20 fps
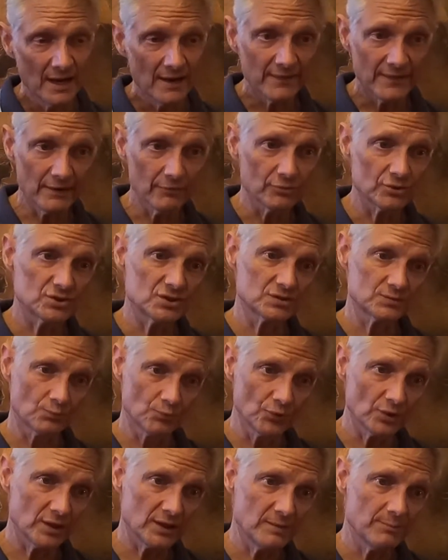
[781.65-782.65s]
They were just
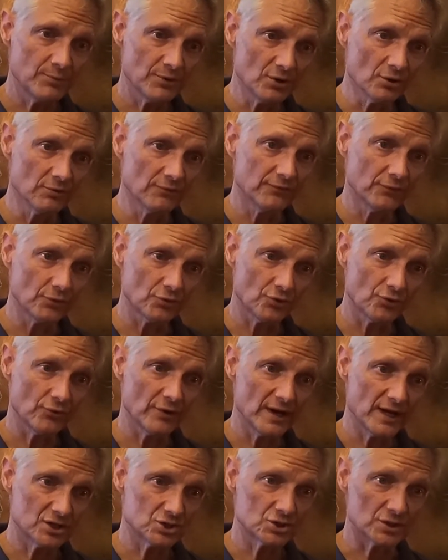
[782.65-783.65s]
really beautiful
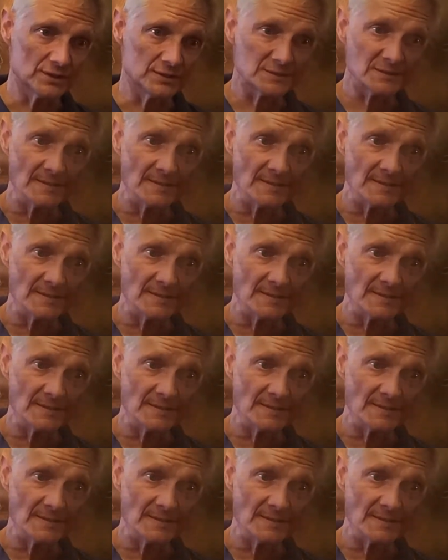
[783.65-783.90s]
creations.